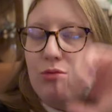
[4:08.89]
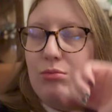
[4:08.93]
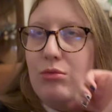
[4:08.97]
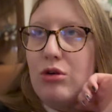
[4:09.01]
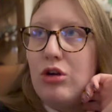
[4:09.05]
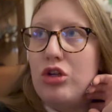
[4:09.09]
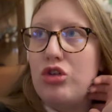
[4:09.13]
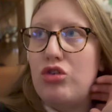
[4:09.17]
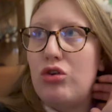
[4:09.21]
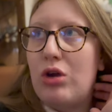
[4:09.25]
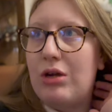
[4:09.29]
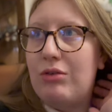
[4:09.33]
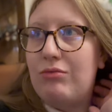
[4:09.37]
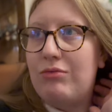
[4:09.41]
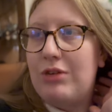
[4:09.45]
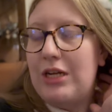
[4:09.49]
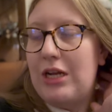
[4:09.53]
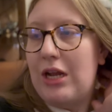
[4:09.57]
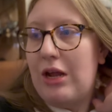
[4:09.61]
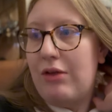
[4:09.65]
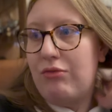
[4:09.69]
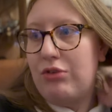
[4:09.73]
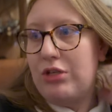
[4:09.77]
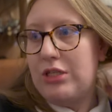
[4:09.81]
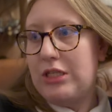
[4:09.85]
I'm going to try and read
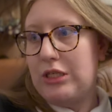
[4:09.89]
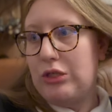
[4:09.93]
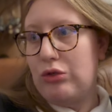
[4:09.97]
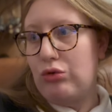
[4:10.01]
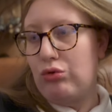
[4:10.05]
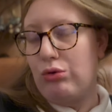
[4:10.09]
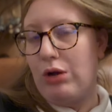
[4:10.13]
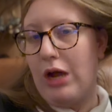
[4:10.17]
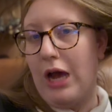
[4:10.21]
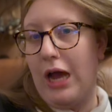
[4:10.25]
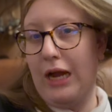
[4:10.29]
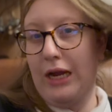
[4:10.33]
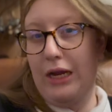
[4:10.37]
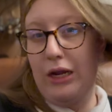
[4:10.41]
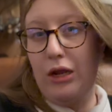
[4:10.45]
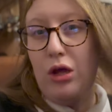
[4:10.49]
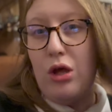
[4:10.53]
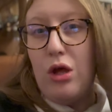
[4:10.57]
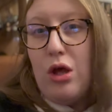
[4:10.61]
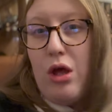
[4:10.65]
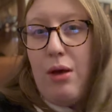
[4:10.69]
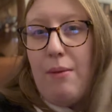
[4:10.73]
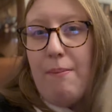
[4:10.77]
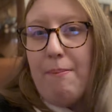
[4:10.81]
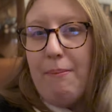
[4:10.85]
every single night,
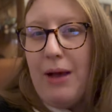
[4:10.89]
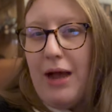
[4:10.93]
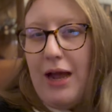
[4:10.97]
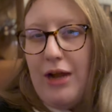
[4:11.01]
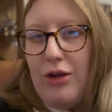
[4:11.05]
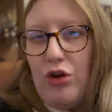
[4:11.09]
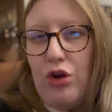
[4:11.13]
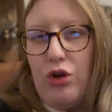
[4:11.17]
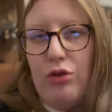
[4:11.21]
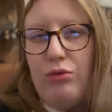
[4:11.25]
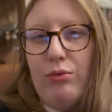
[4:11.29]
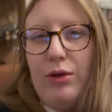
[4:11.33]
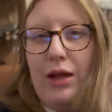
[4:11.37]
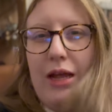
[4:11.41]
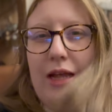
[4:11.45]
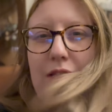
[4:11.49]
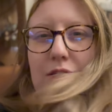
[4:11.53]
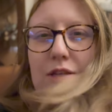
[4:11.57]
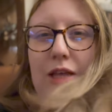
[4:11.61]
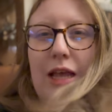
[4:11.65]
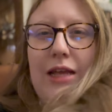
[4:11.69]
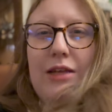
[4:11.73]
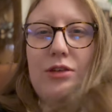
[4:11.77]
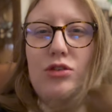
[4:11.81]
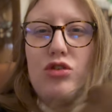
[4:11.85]
but I know
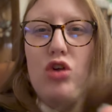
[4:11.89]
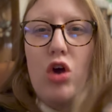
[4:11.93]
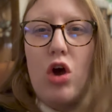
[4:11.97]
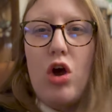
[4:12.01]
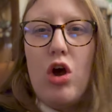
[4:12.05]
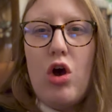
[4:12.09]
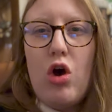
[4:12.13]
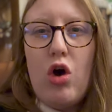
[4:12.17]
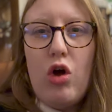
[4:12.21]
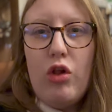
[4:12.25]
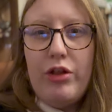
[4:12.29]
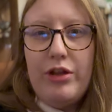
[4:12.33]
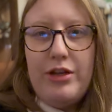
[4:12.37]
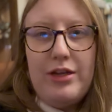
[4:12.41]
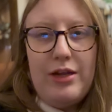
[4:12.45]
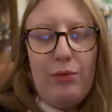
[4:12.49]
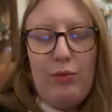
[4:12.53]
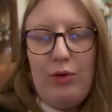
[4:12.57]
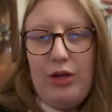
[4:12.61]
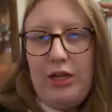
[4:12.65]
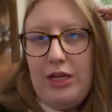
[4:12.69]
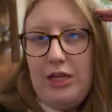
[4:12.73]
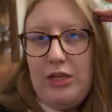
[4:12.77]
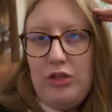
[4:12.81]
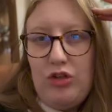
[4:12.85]
it's not a holiday
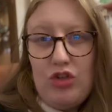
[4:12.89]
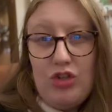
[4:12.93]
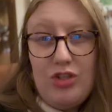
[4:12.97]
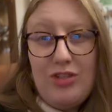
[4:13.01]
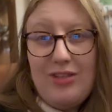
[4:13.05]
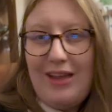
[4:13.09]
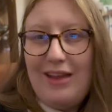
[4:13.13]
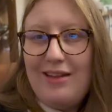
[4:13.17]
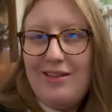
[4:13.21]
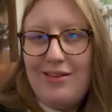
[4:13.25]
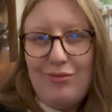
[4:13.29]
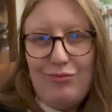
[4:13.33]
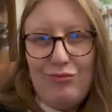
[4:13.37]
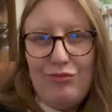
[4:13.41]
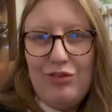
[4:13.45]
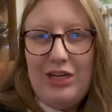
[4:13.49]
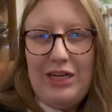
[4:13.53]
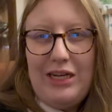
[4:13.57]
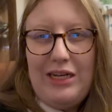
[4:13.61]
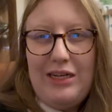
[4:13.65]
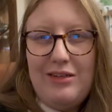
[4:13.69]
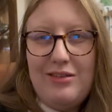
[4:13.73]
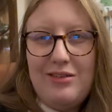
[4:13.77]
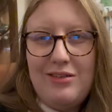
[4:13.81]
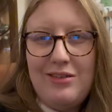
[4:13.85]
where you can just sit and
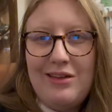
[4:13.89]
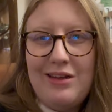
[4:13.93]
read.